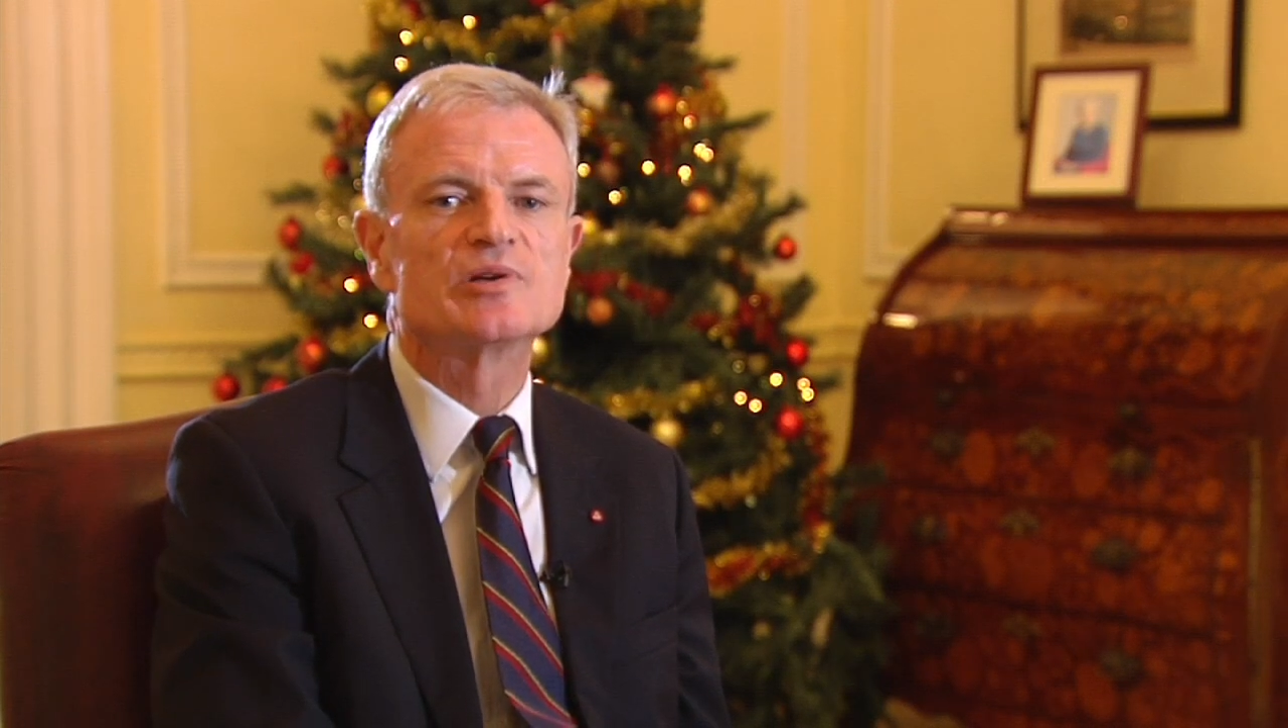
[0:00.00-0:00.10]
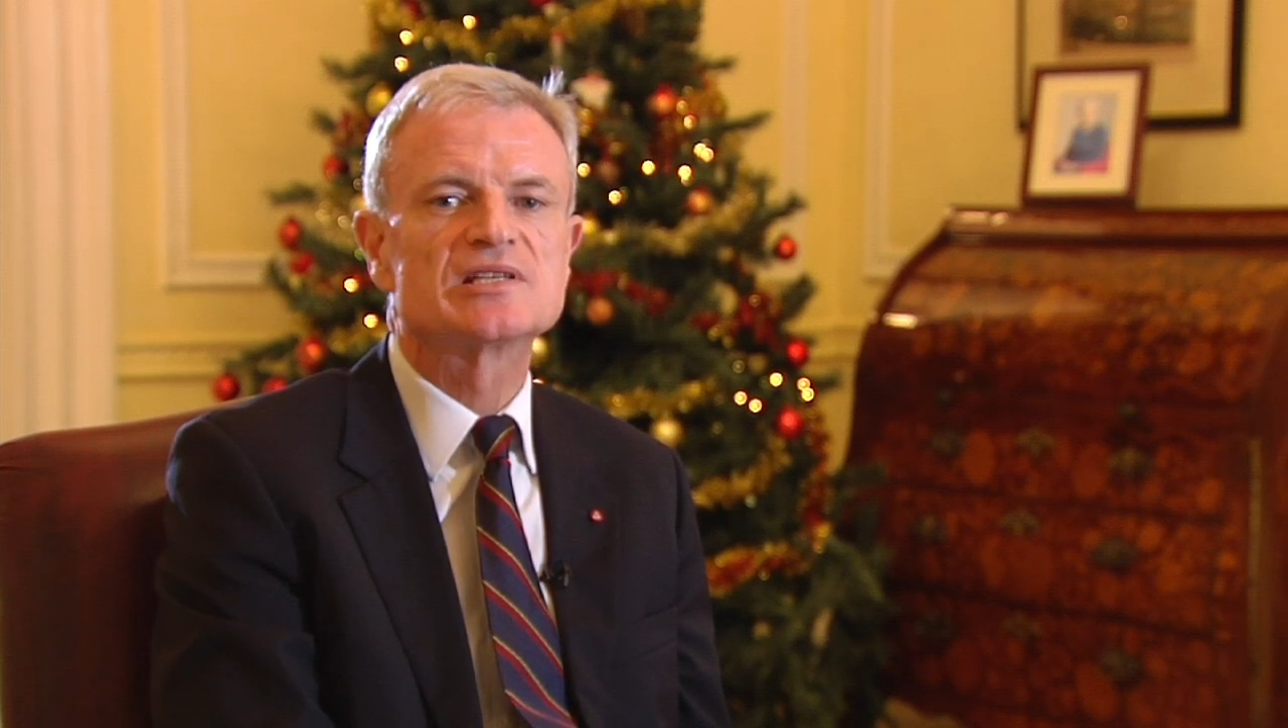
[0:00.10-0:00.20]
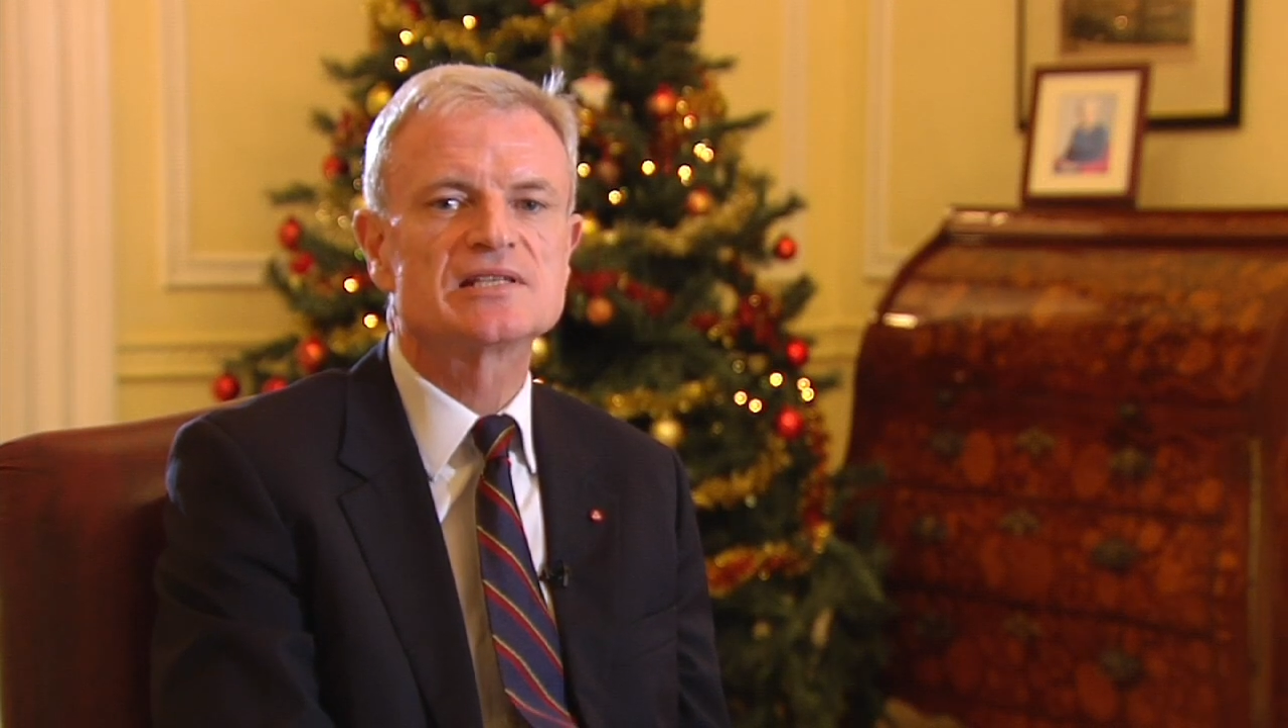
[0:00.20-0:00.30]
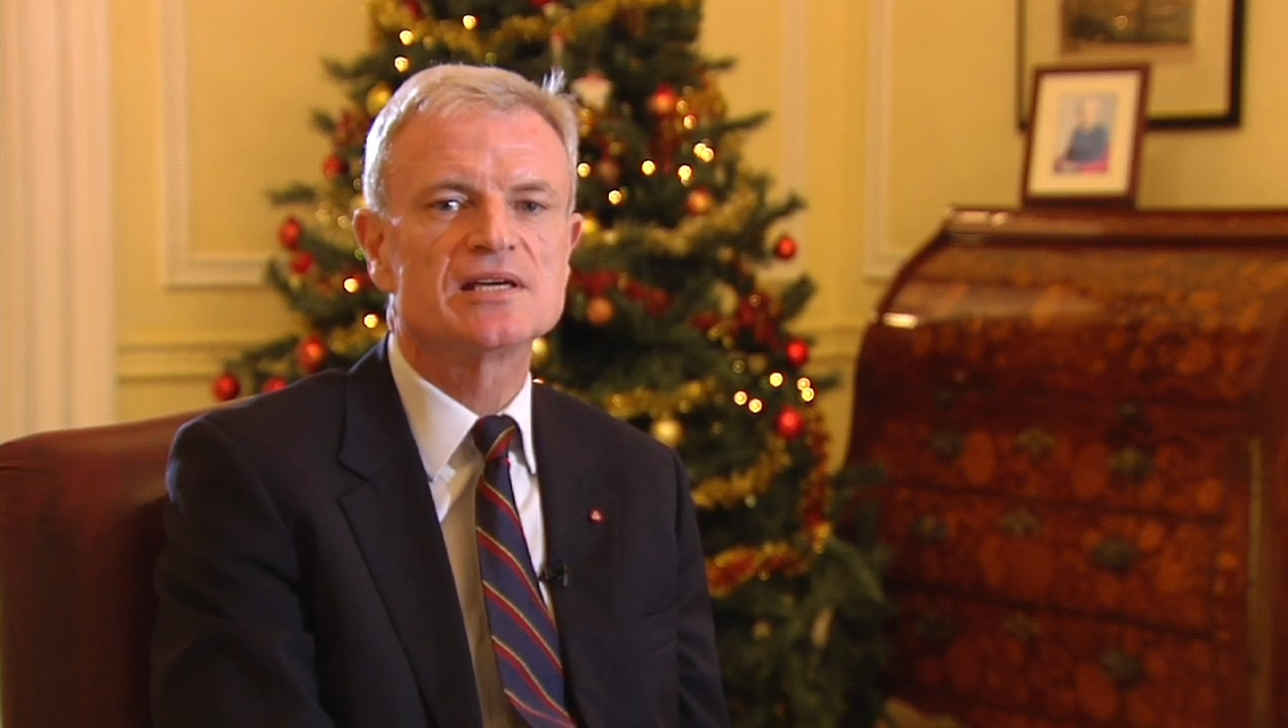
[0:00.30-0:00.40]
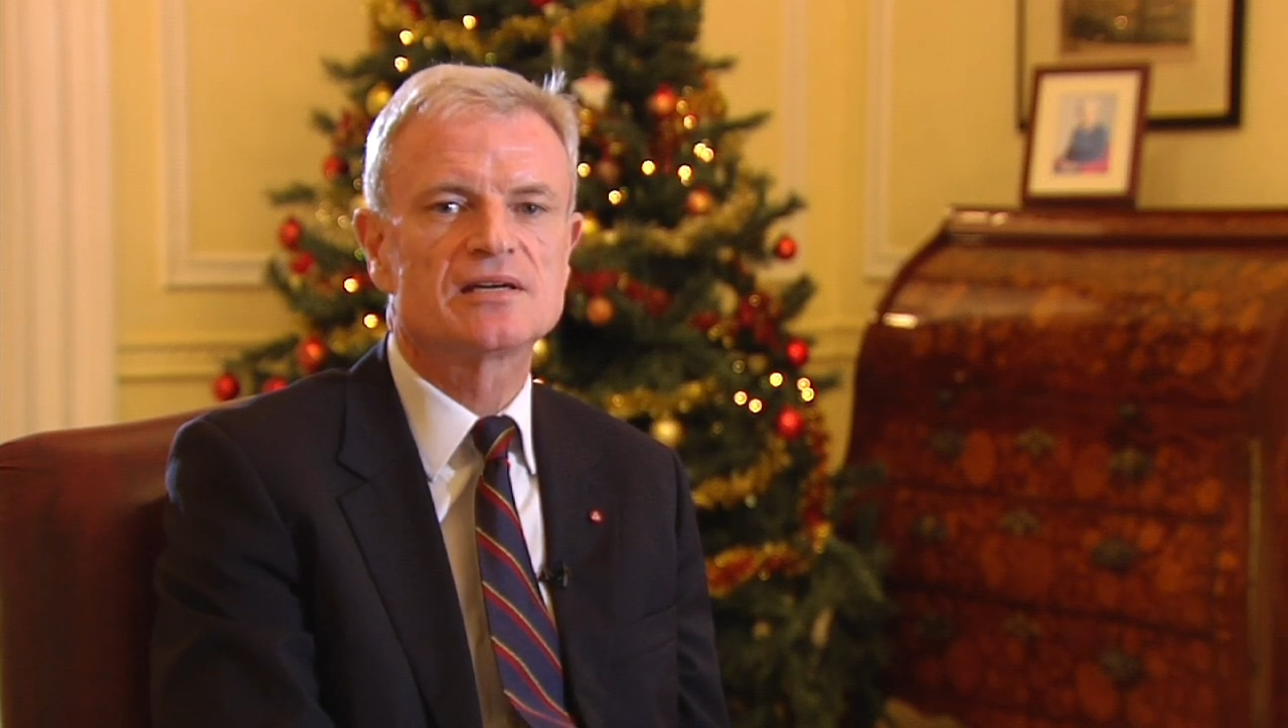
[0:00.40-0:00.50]

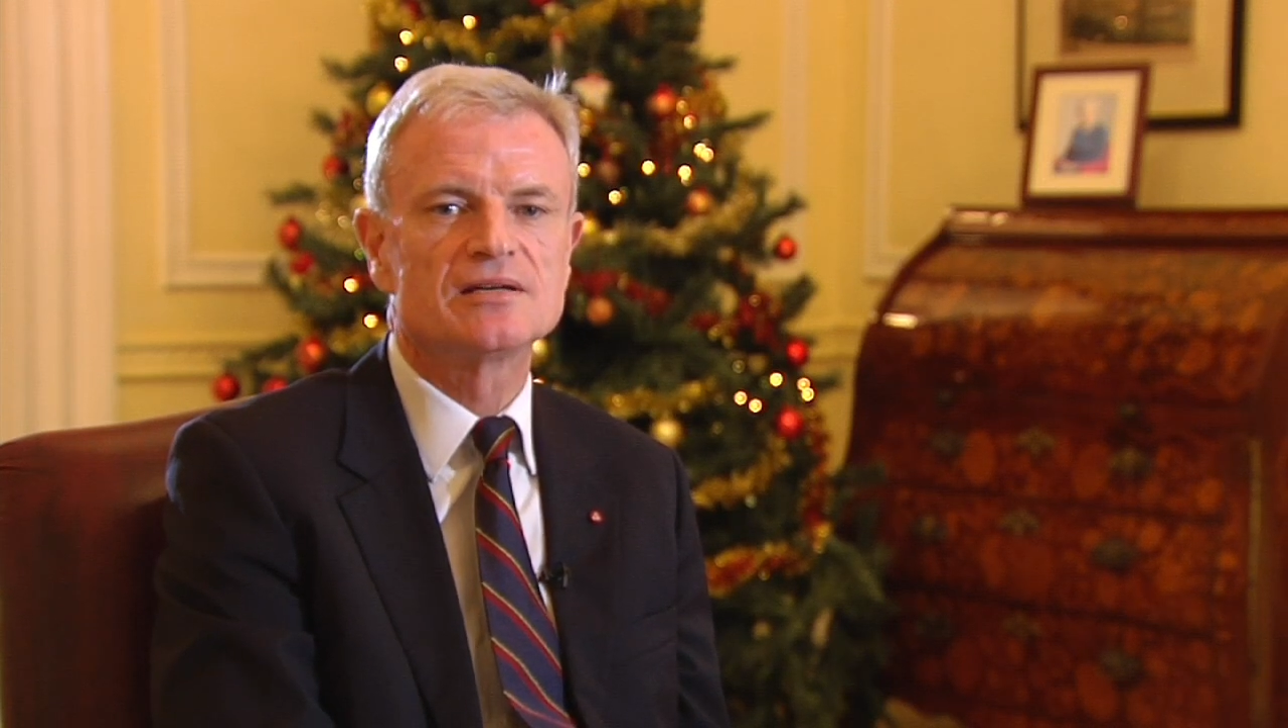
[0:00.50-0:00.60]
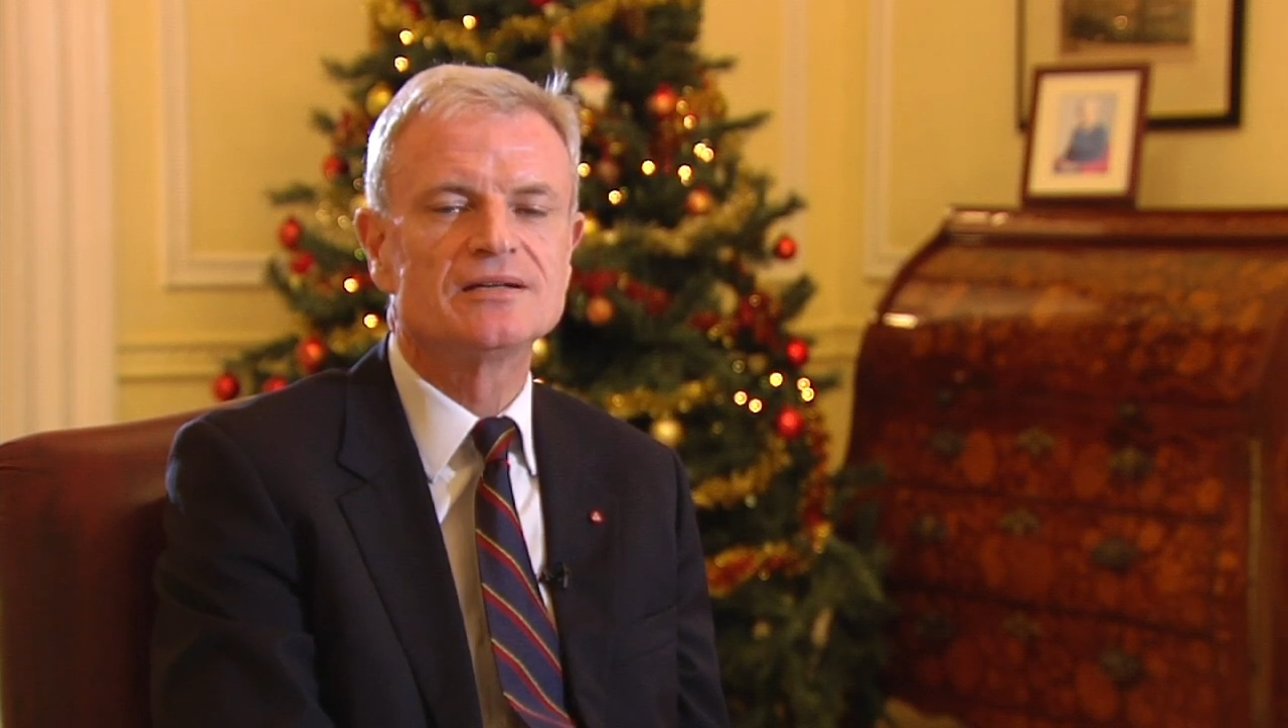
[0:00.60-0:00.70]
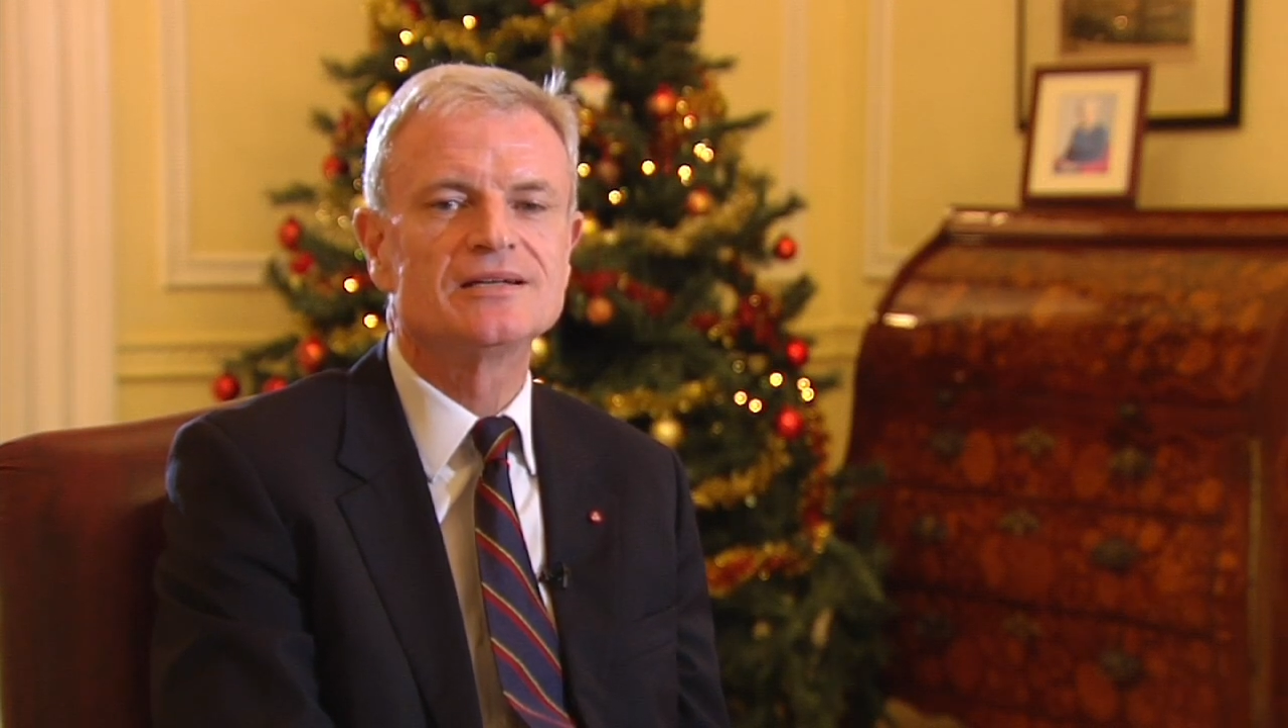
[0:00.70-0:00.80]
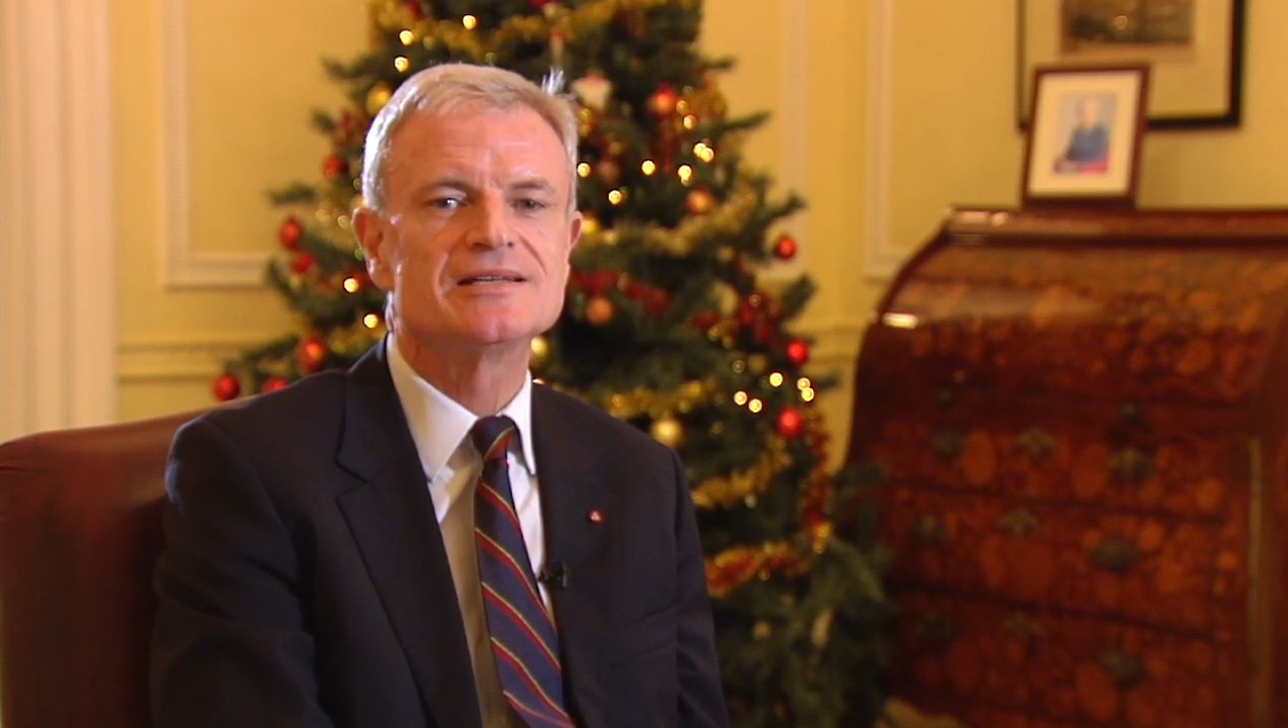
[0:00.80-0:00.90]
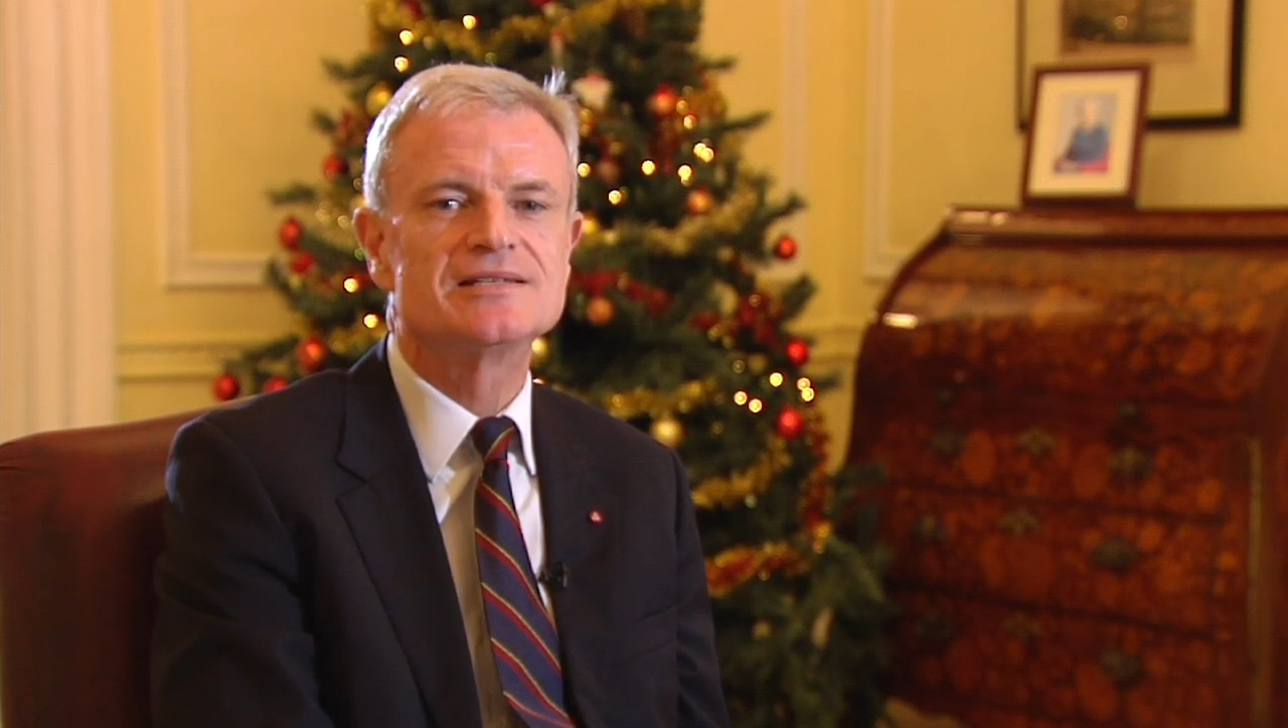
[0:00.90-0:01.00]

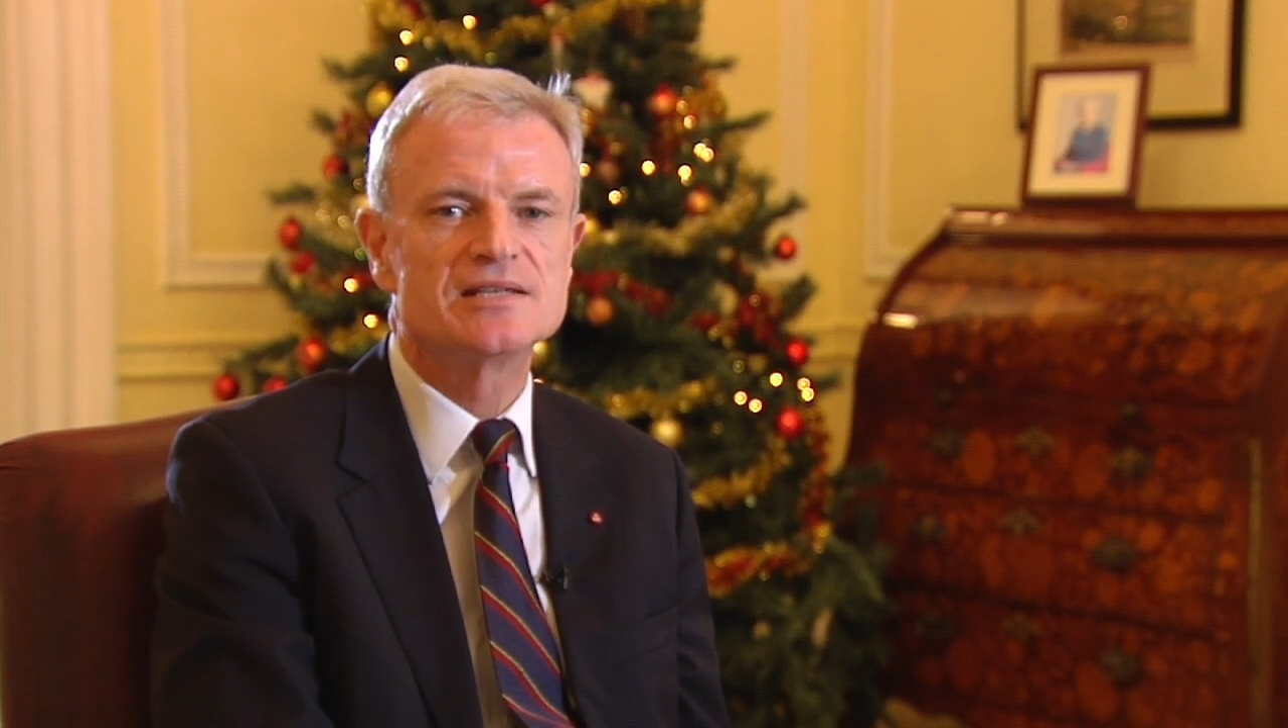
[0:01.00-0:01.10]
particularly